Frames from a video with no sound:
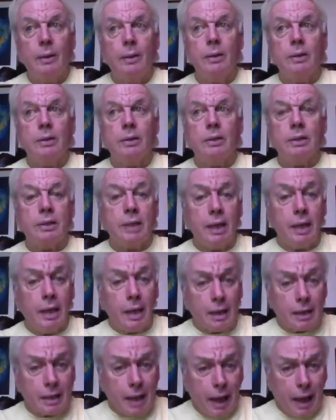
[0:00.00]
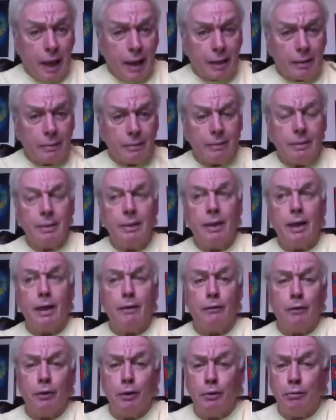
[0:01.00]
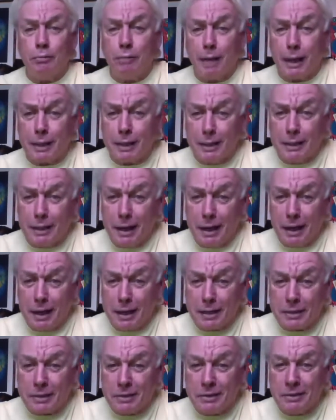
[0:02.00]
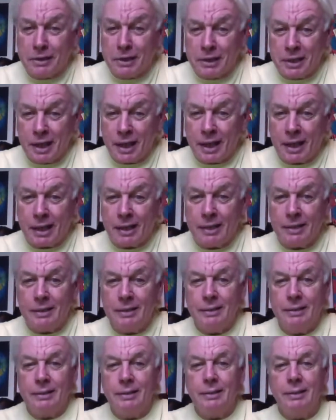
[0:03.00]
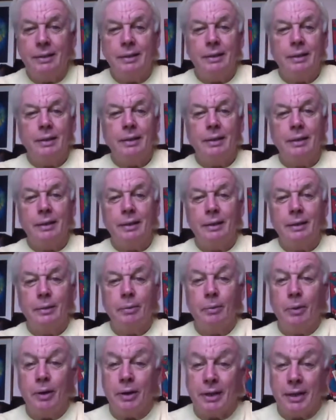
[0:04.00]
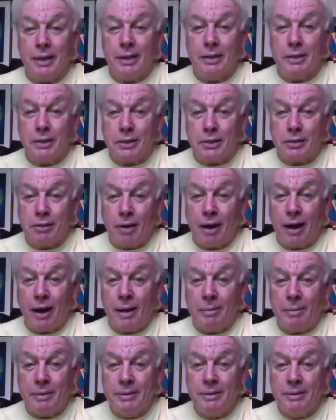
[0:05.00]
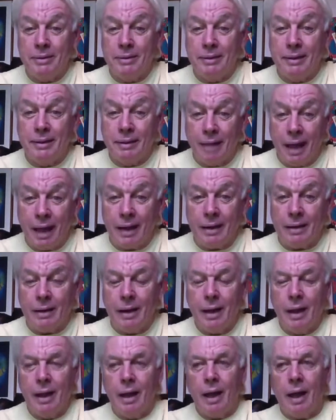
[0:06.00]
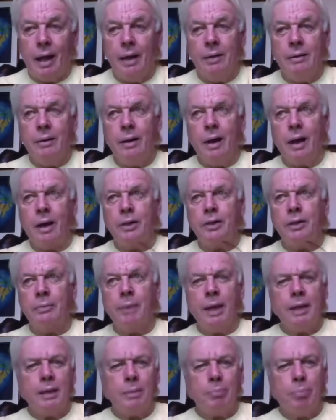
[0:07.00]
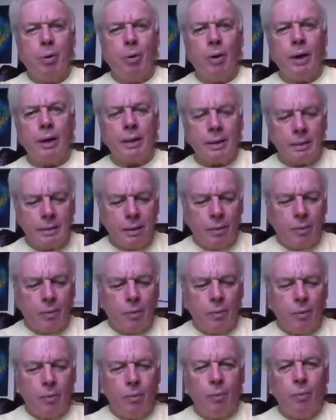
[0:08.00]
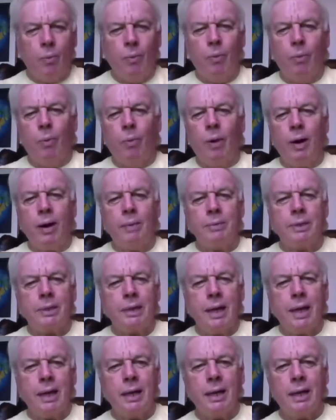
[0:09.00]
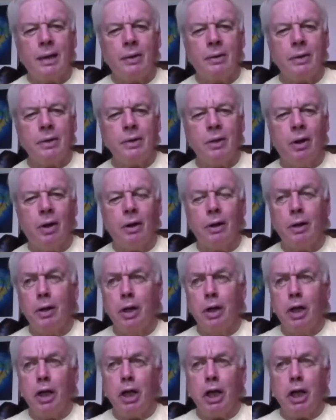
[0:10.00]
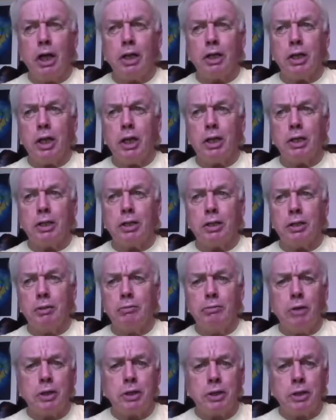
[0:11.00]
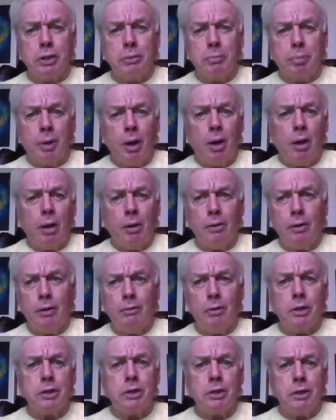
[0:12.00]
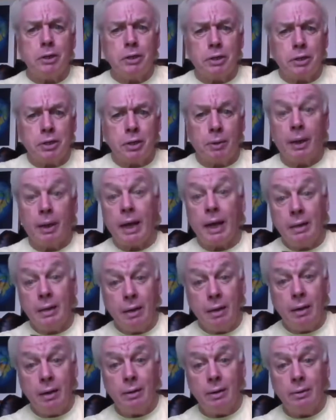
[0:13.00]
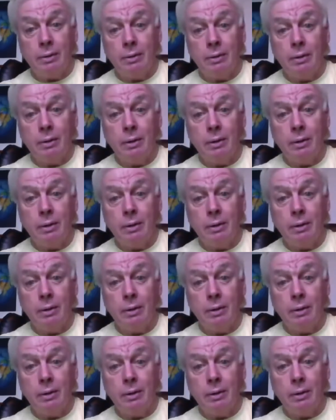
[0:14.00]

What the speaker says: See again if you recognize today what he described then. And I should make the point, what I'm saying here is not, it's a Russian plot, the Russians are doing it. No.